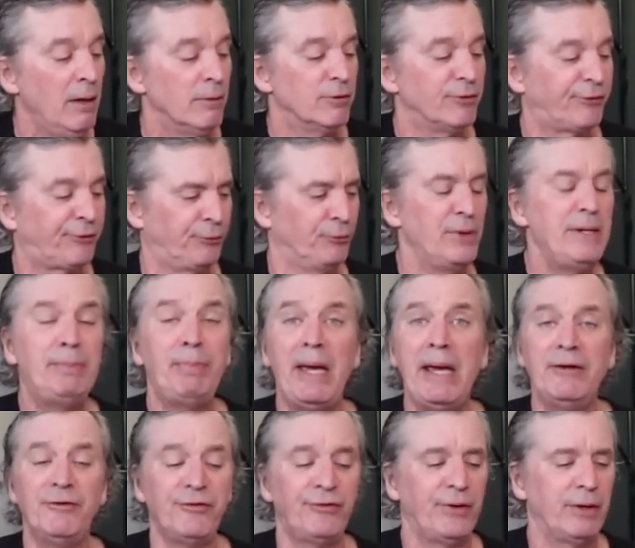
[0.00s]
There's 3
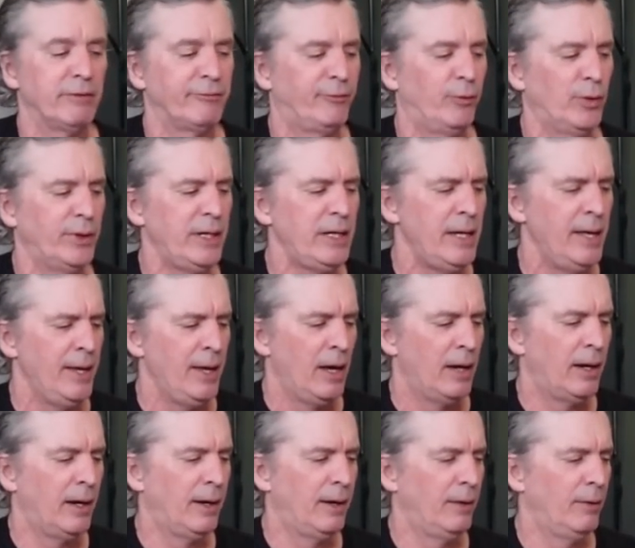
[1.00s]
pages there for you
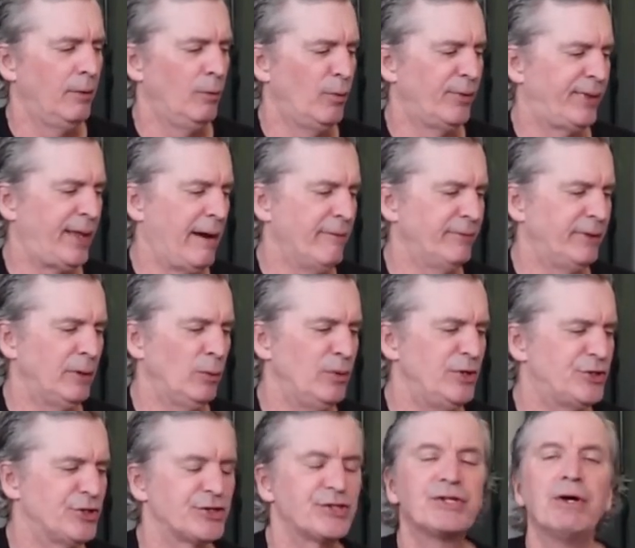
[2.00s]
with everything
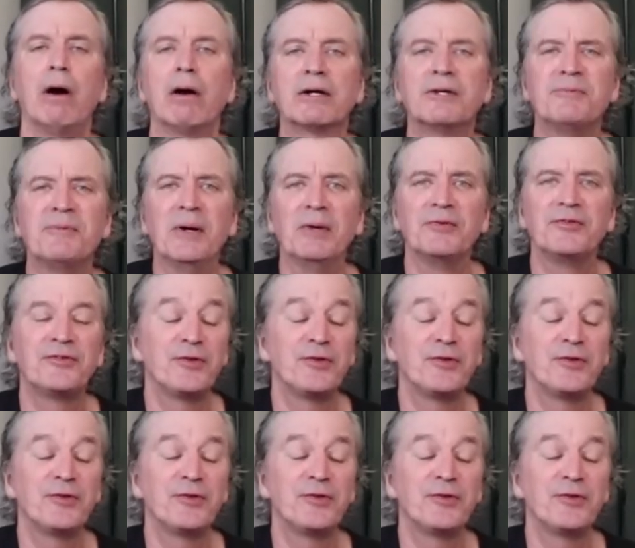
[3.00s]
we just talked about.